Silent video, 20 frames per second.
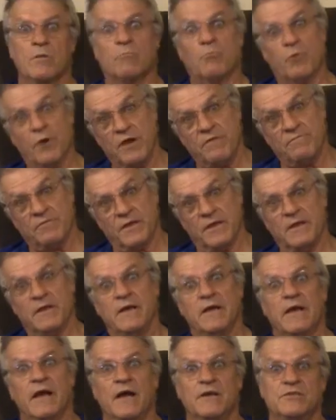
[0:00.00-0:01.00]
briefly.
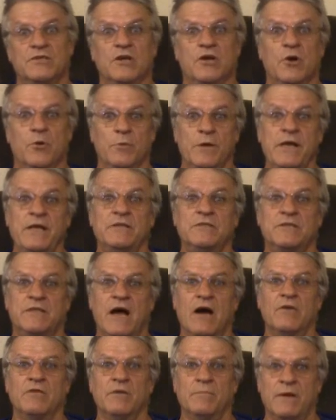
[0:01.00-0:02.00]
As it careens
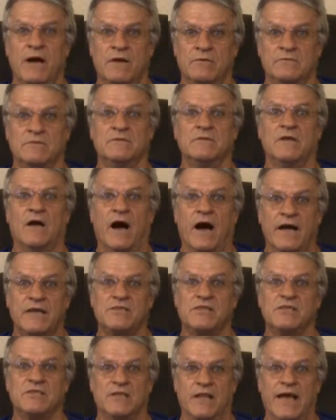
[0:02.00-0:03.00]
down the mountain,
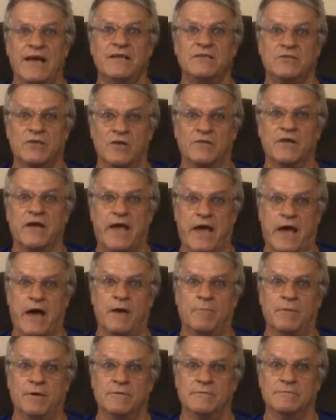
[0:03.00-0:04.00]
Isis lands on the cab.